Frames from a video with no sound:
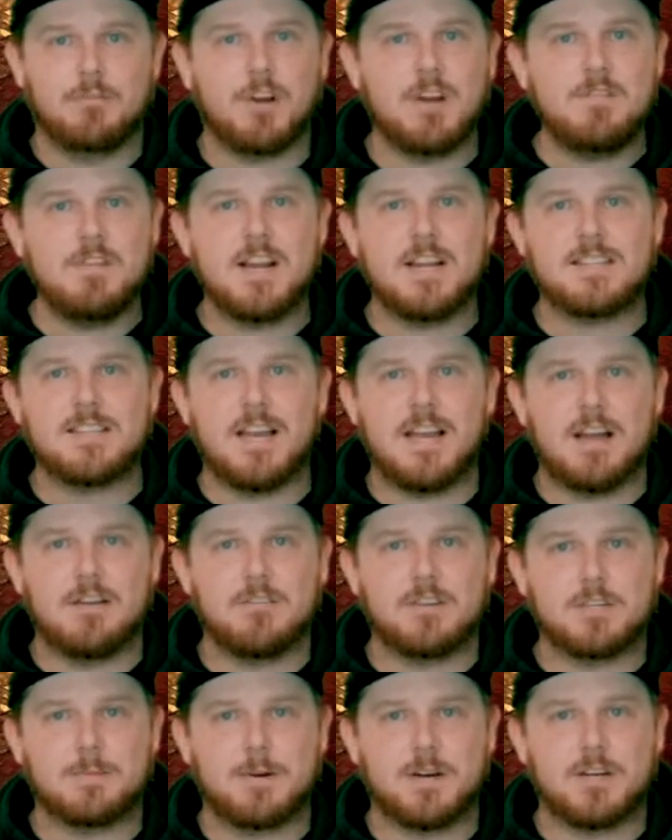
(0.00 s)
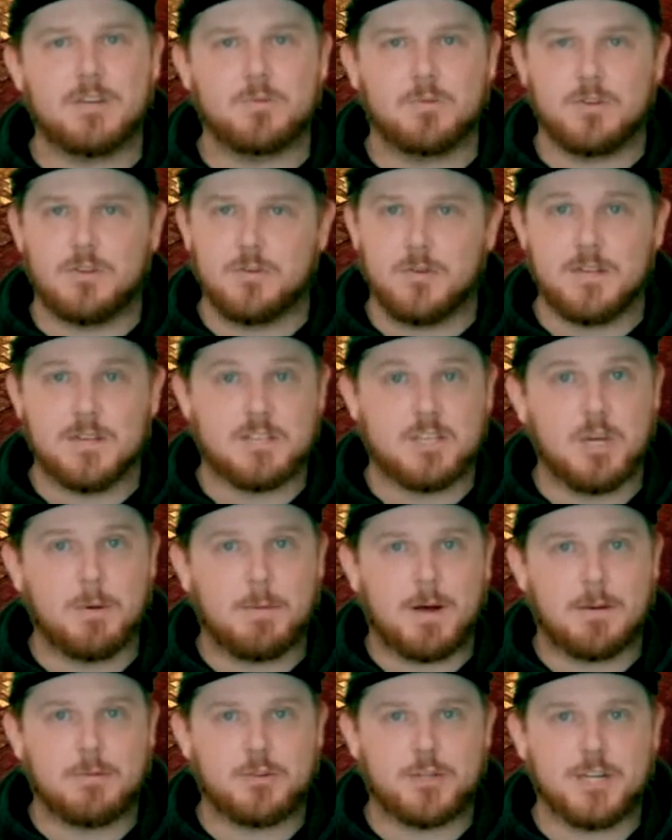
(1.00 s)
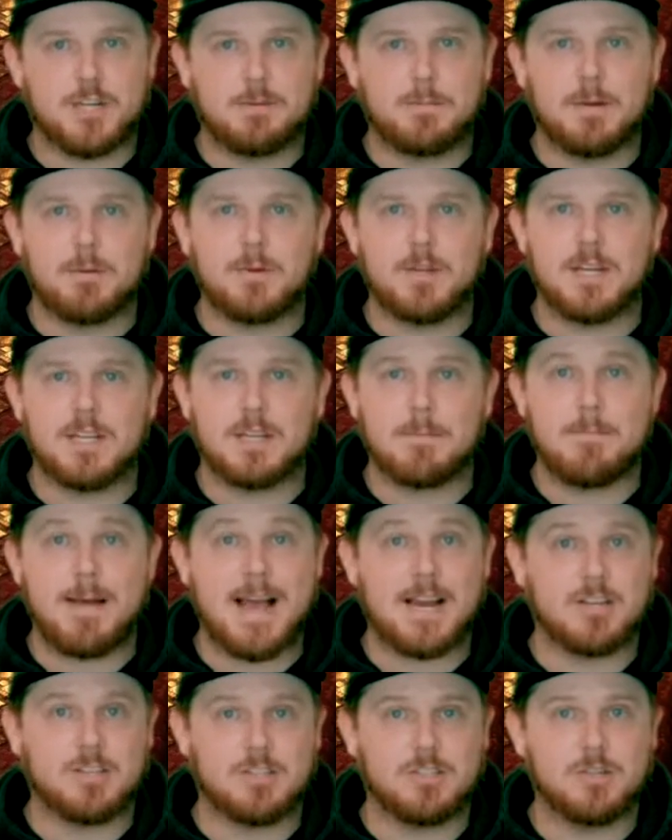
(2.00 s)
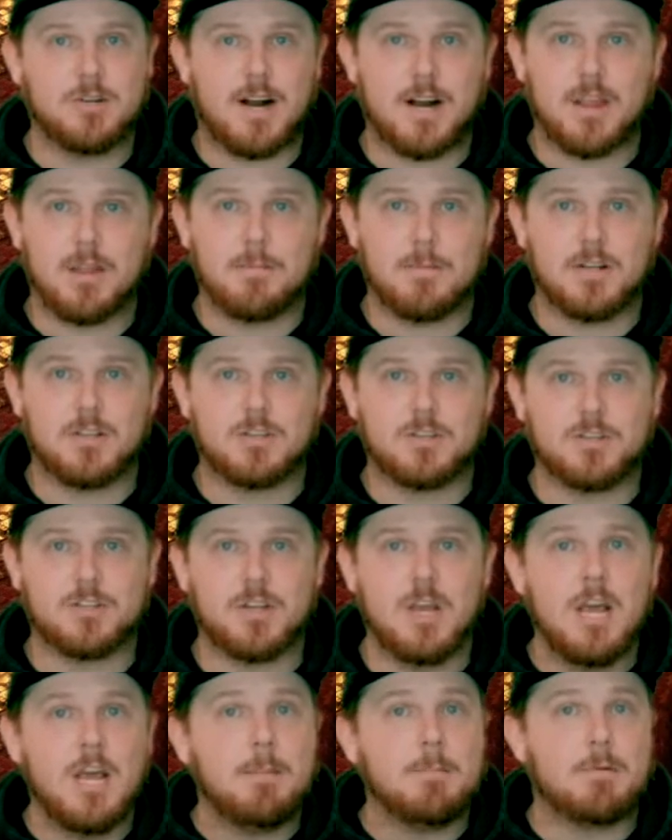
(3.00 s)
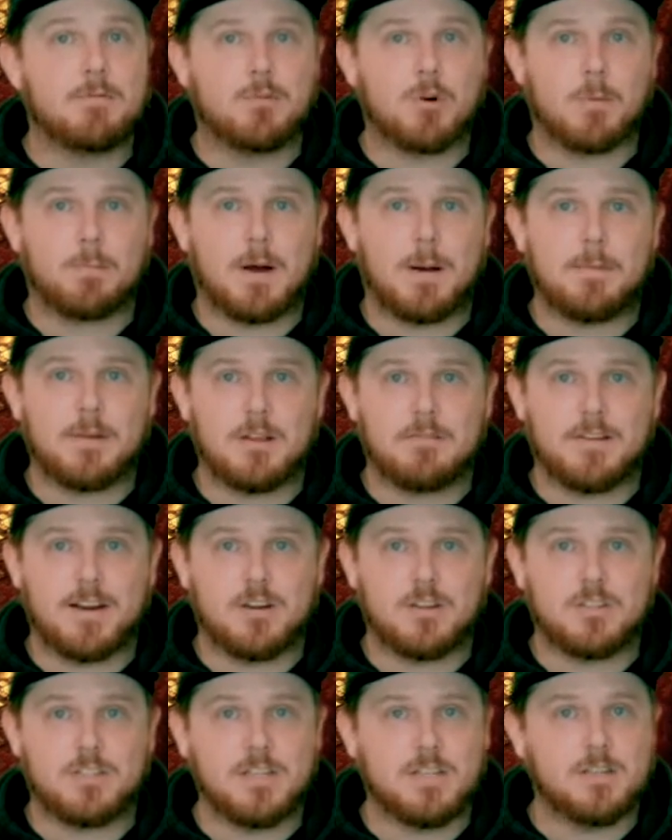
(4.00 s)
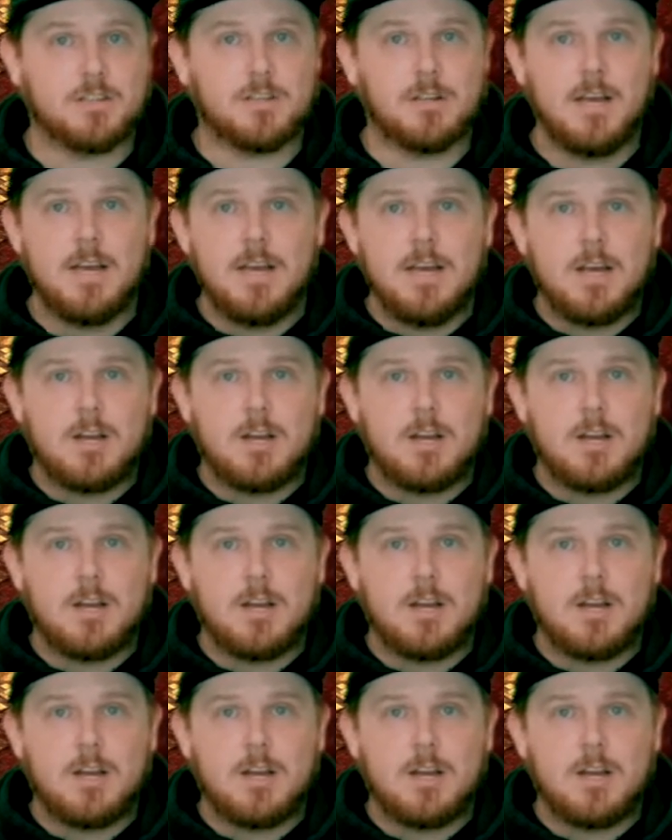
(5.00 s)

For any of you guys that have experience with doing the seal pop trick to be able to get the max loot out of the monsters before popping the final seal,